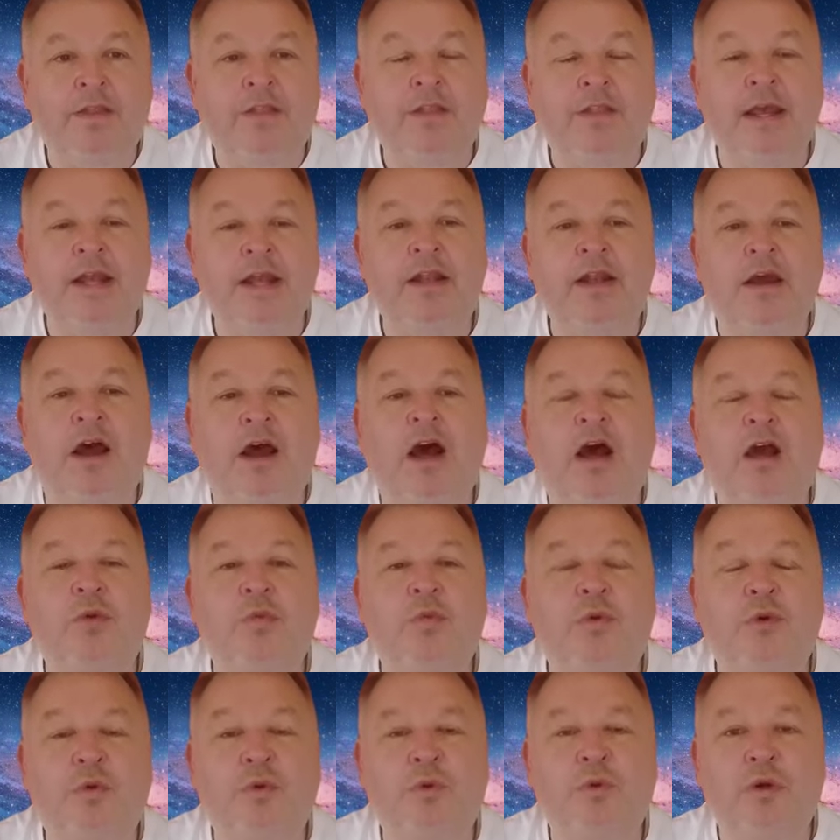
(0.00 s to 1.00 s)
Then I
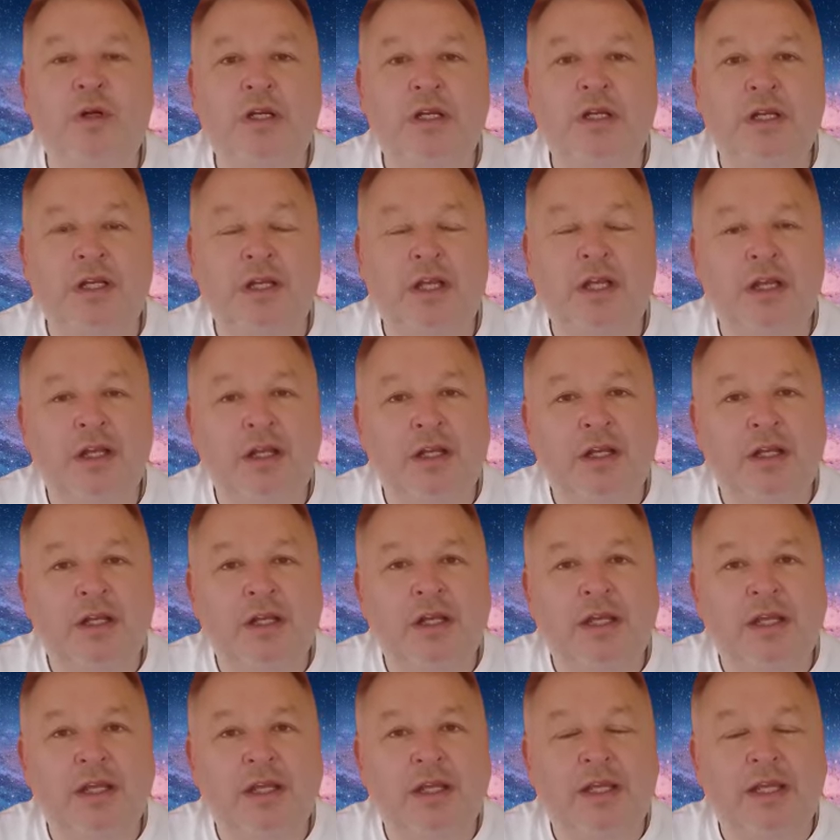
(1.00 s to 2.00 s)
will
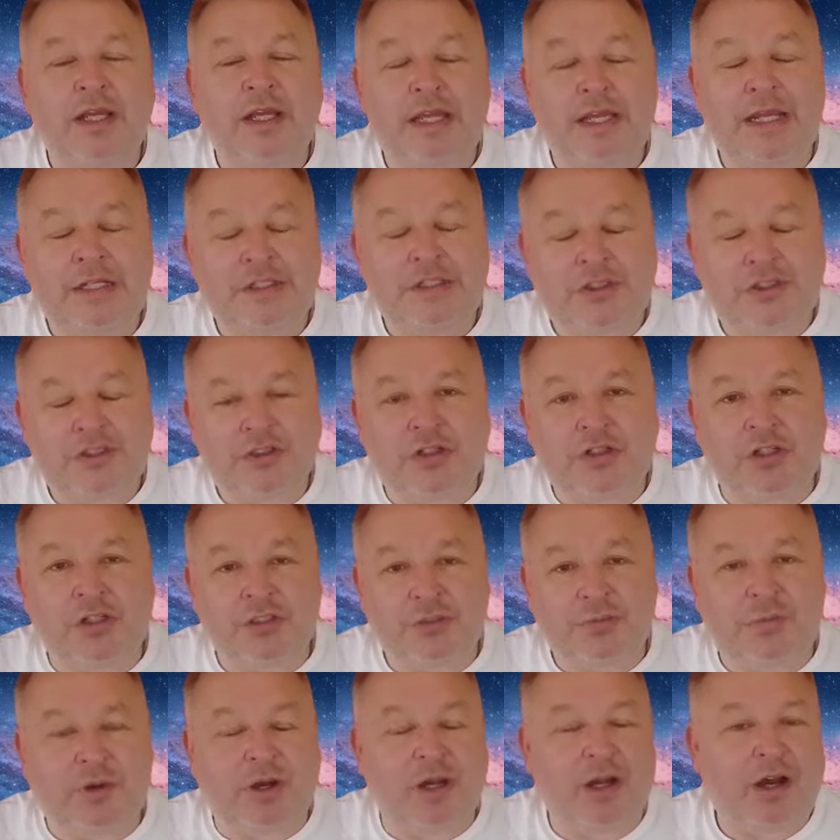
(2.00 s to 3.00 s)

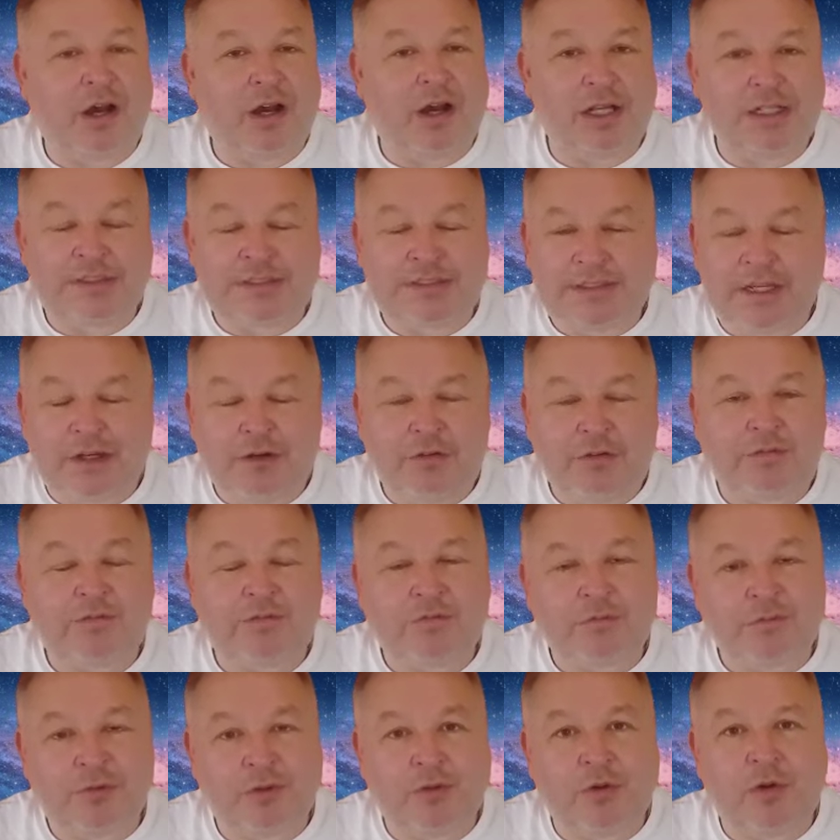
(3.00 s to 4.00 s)
instruct my higher
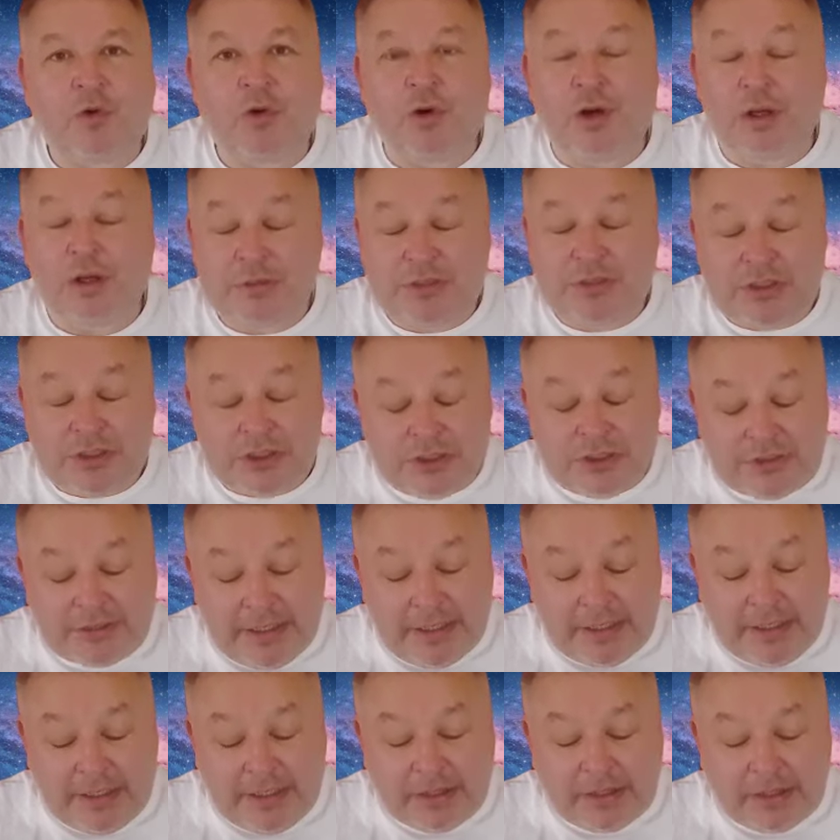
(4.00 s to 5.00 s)
self, or I was just
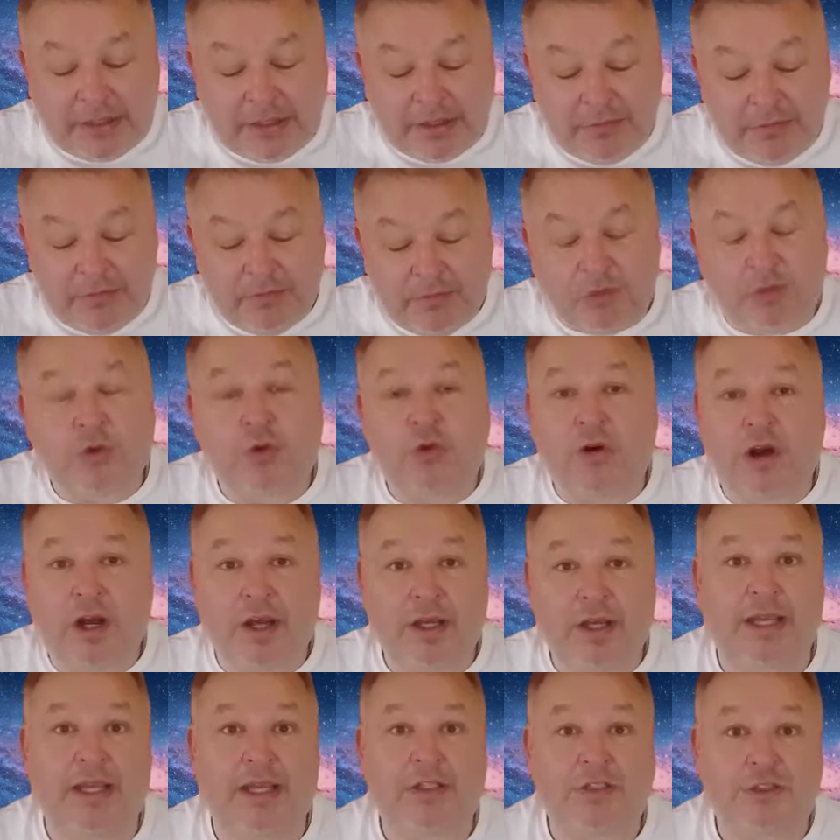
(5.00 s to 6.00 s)
say, or
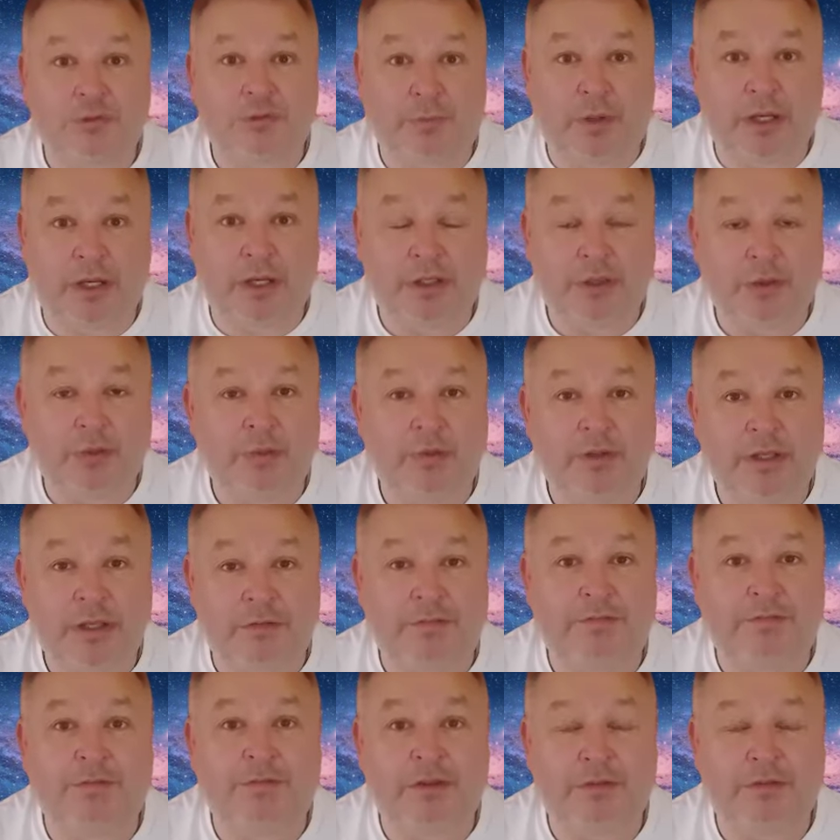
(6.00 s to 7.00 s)
Archangel Michael,
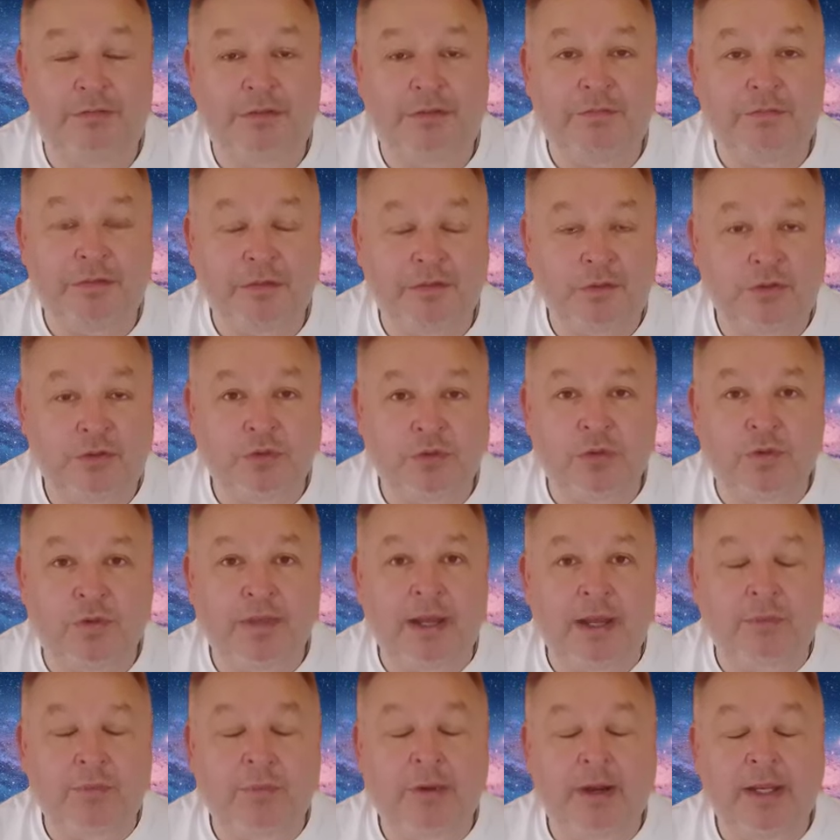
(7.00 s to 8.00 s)
if you feel drawn
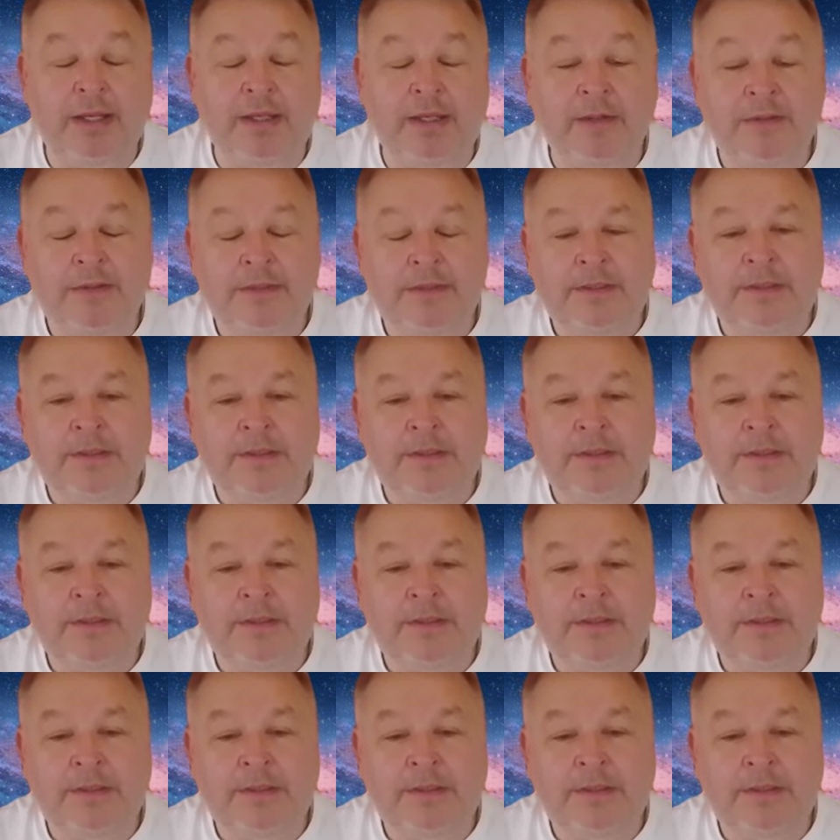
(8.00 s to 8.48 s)
that way,